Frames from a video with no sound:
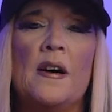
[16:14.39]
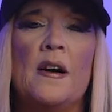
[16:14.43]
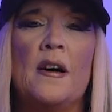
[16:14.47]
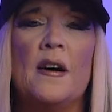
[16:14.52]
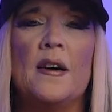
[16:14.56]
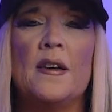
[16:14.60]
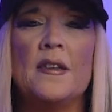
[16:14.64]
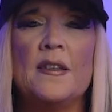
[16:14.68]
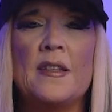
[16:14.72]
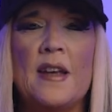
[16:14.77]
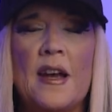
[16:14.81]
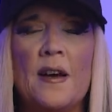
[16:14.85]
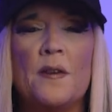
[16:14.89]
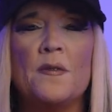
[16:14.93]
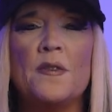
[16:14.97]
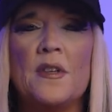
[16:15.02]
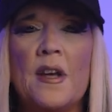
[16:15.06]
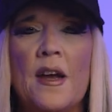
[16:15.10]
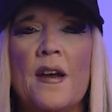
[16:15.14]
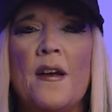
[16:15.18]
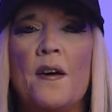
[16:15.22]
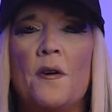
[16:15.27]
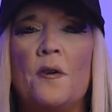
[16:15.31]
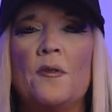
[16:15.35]
uh,
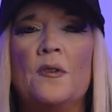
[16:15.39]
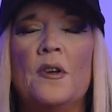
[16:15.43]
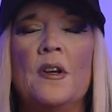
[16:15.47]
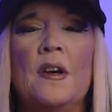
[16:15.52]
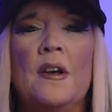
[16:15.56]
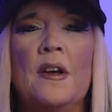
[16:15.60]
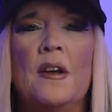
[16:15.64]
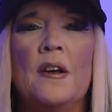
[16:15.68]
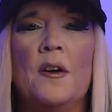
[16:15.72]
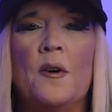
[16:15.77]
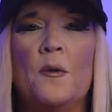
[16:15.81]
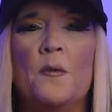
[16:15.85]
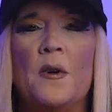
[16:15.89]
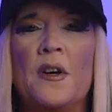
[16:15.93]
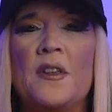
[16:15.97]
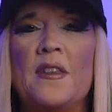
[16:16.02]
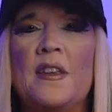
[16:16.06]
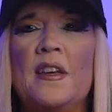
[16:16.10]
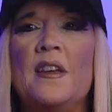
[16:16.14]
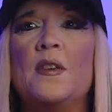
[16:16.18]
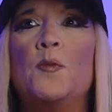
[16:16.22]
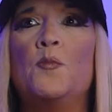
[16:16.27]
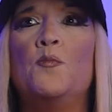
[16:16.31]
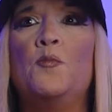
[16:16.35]
downtown
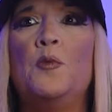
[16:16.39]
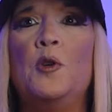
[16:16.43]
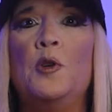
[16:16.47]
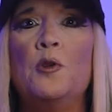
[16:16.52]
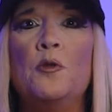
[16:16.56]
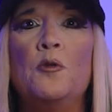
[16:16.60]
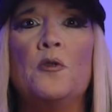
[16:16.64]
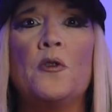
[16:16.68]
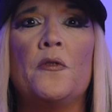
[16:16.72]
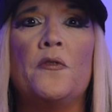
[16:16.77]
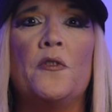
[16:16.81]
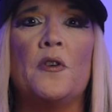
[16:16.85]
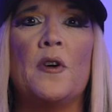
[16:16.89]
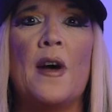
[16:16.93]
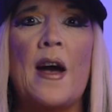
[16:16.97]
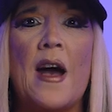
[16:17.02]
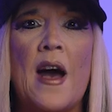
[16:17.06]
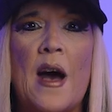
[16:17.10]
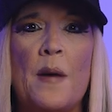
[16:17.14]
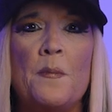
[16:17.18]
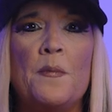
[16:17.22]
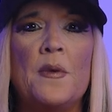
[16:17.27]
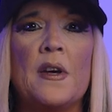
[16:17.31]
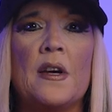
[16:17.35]
with these beautiful,
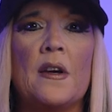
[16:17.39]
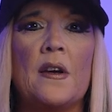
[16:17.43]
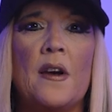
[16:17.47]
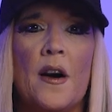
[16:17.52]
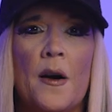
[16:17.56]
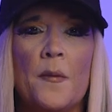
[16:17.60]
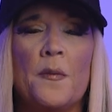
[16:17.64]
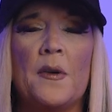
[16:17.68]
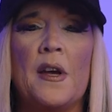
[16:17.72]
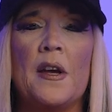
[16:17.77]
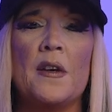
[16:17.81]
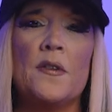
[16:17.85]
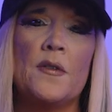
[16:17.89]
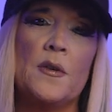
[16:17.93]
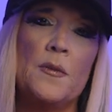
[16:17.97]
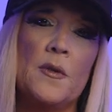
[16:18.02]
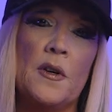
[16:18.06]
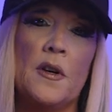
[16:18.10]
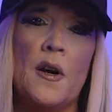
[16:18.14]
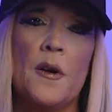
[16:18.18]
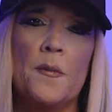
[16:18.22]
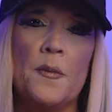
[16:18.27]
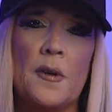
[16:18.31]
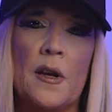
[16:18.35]
epic cupcakes from
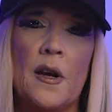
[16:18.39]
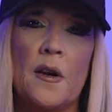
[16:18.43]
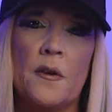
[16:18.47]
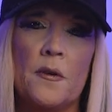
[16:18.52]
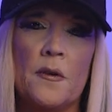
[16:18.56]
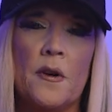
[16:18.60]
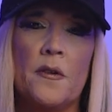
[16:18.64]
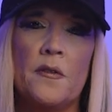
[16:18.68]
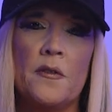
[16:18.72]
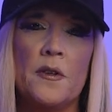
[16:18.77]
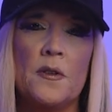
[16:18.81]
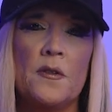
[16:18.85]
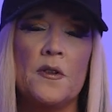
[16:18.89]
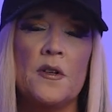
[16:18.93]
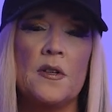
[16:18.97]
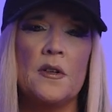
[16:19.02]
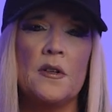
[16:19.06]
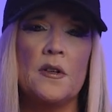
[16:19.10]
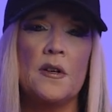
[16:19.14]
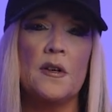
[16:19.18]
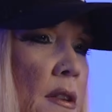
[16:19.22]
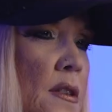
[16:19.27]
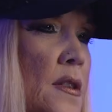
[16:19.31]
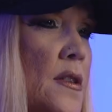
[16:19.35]
the Cupcake
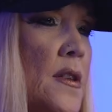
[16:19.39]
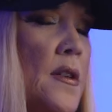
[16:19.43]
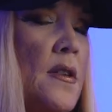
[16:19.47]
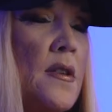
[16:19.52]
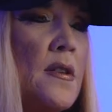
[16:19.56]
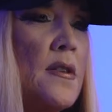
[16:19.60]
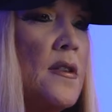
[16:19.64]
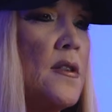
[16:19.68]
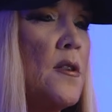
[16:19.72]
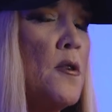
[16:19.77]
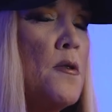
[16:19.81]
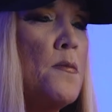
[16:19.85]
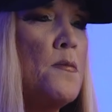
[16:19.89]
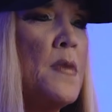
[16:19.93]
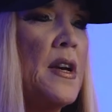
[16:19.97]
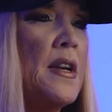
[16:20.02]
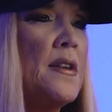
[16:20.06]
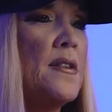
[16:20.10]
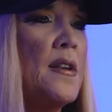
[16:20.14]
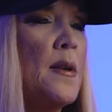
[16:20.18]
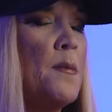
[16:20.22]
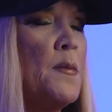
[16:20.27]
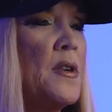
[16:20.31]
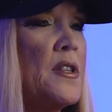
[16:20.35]
Revolution. It's just so
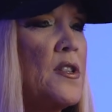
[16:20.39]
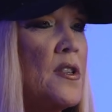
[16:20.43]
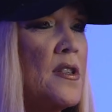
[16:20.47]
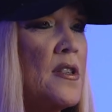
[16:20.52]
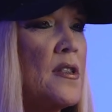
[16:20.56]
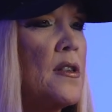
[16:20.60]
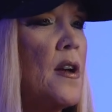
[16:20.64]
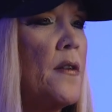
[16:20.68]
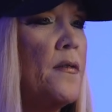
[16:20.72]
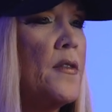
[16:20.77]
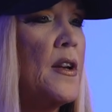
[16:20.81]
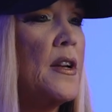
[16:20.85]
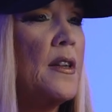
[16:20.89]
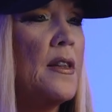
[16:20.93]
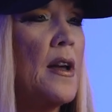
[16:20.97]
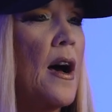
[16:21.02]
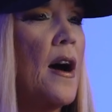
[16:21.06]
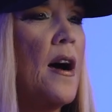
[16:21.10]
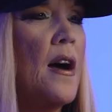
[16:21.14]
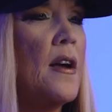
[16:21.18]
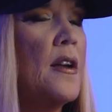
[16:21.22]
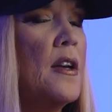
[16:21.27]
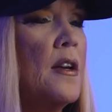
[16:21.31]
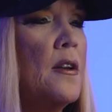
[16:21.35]
amazing. But just stuff like
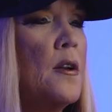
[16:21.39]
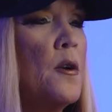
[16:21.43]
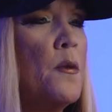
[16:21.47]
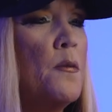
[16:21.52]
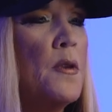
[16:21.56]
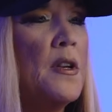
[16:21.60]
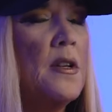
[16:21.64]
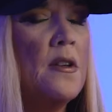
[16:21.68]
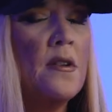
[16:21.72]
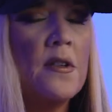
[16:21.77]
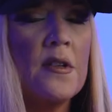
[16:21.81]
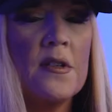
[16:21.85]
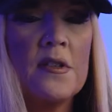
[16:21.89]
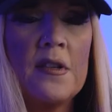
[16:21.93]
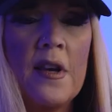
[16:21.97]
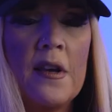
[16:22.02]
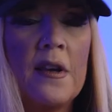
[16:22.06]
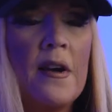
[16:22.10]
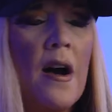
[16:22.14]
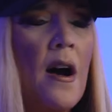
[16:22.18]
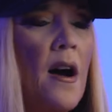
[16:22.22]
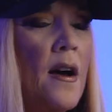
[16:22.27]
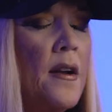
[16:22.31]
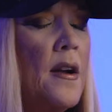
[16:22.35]
that, you know, when you just
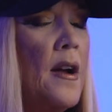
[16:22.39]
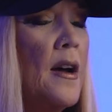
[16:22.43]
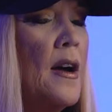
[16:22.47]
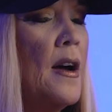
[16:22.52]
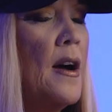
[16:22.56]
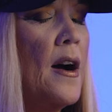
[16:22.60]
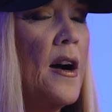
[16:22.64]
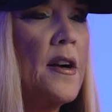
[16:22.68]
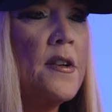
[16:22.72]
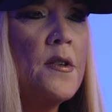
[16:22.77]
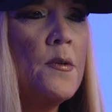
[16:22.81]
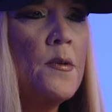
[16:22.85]
say, God, I